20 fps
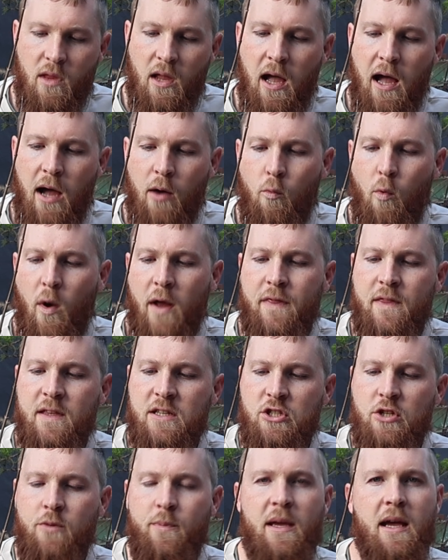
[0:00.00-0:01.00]
I want
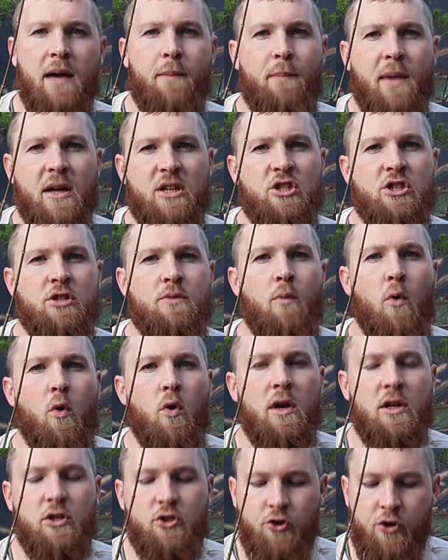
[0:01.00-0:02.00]
this to be a much
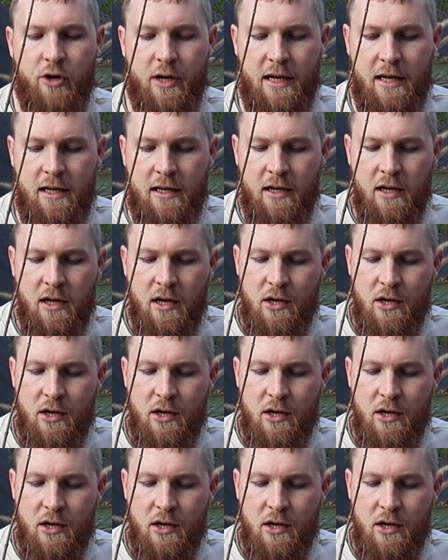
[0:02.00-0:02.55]
smaller tree,